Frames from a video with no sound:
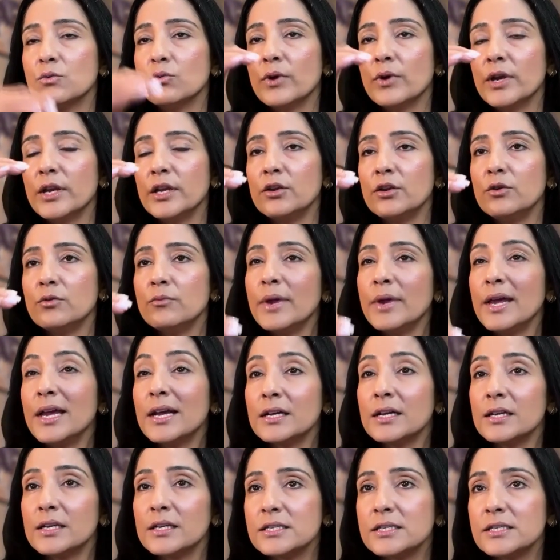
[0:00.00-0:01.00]
when you
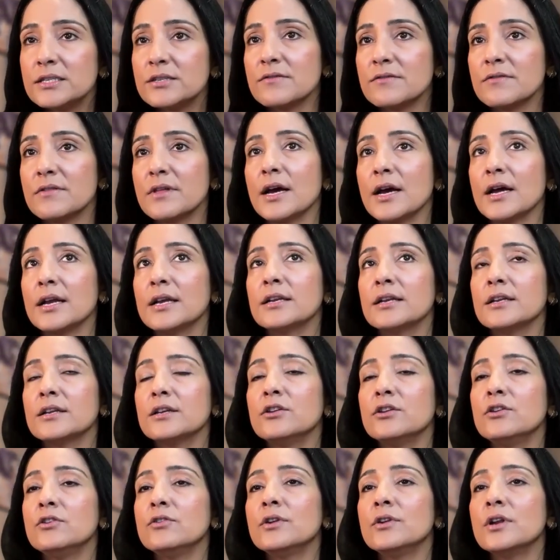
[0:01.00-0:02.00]
make a list of that,
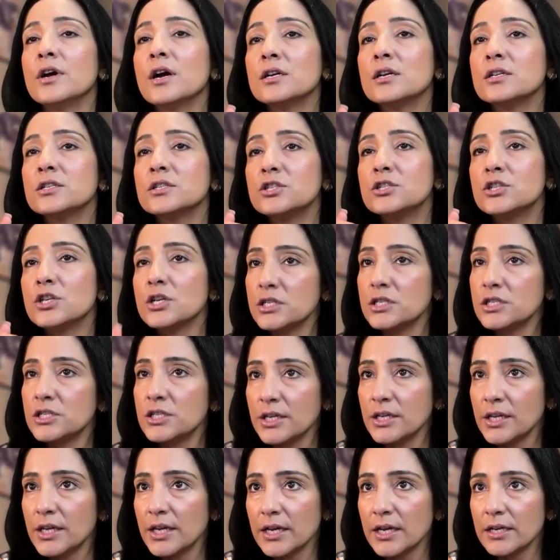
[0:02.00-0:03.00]
you're not
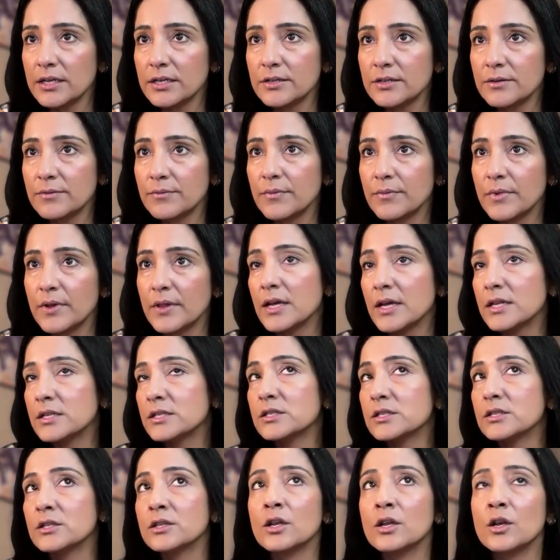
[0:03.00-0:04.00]
judging yet. And
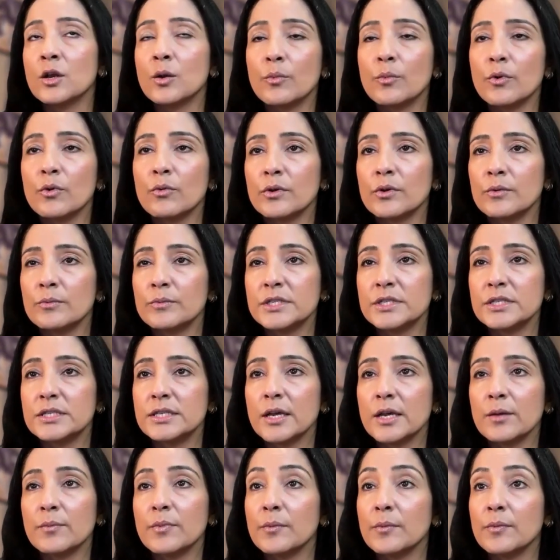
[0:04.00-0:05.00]
that's the number one
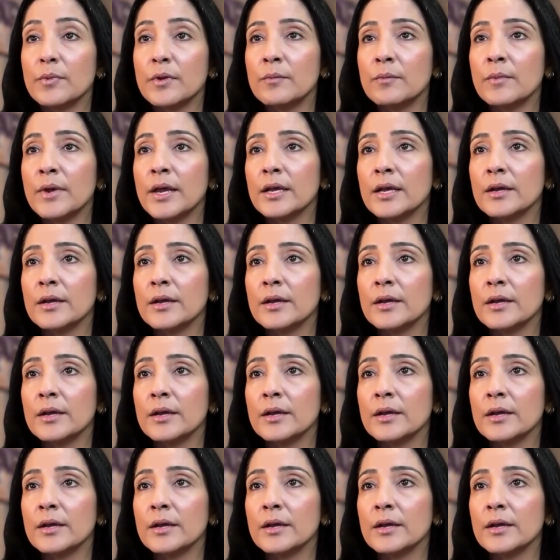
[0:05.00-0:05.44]
mistake people make.